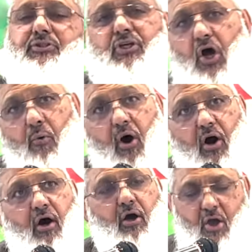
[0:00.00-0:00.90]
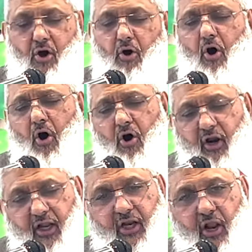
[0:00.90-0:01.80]
Do you know what?
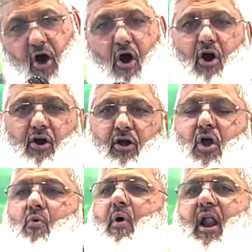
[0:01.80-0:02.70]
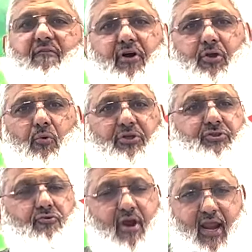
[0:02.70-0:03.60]
All along, wherever you were
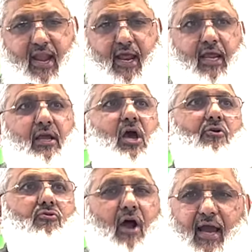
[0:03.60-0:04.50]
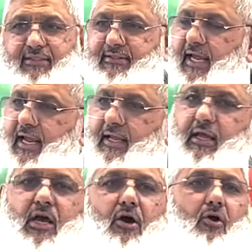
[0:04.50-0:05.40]
reading,
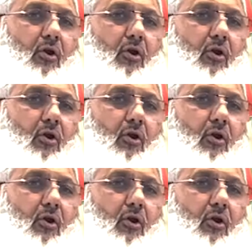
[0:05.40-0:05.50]
writing,